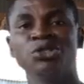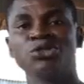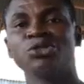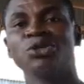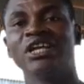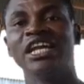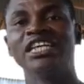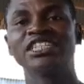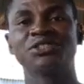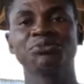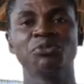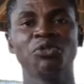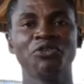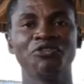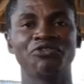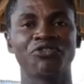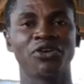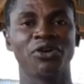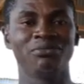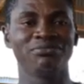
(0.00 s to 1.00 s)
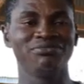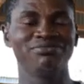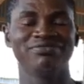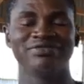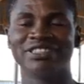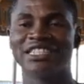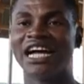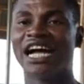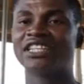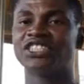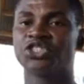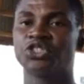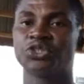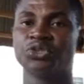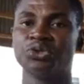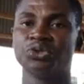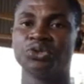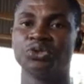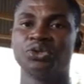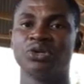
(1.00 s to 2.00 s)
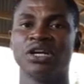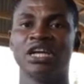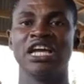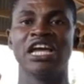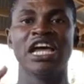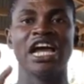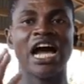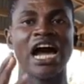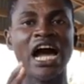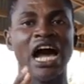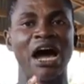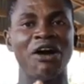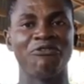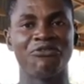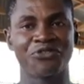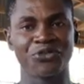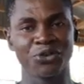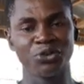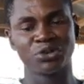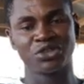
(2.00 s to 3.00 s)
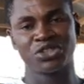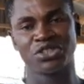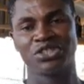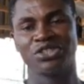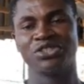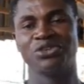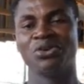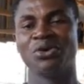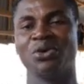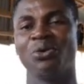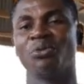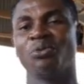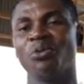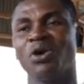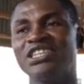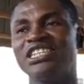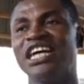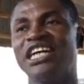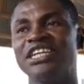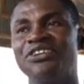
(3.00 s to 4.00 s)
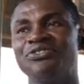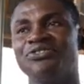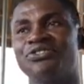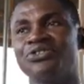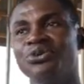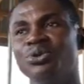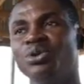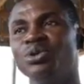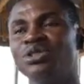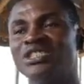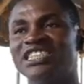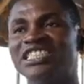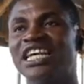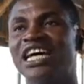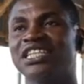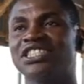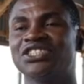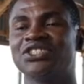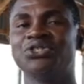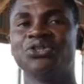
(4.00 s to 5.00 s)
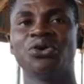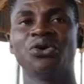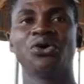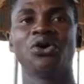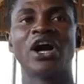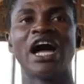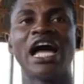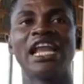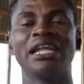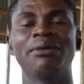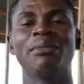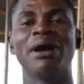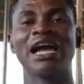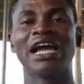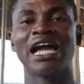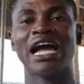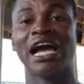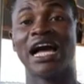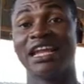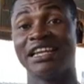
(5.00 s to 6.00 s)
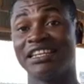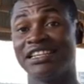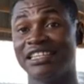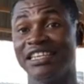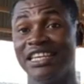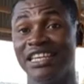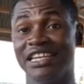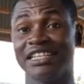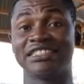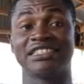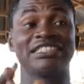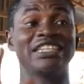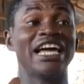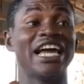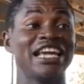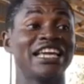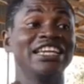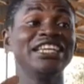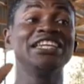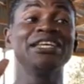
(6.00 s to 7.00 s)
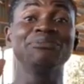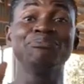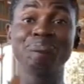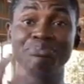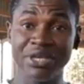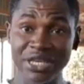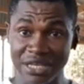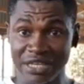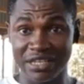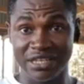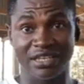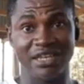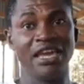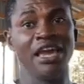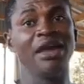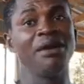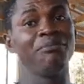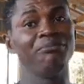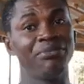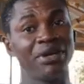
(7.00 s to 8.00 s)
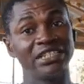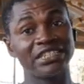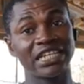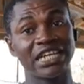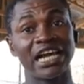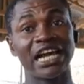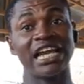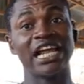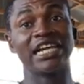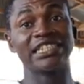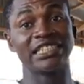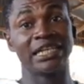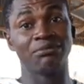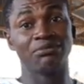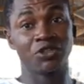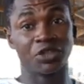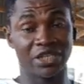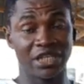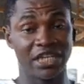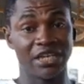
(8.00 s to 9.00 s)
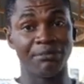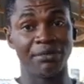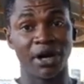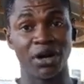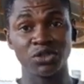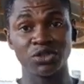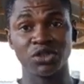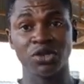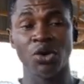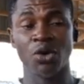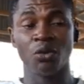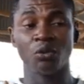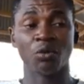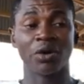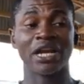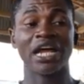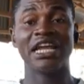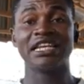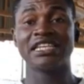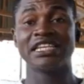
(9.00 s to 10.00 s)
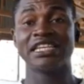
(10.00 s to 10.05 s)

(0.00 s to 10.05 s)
So let's move from that to fruits. What are the fruits that your animal can eat? Like the pig, basically, as I'm talking about, what are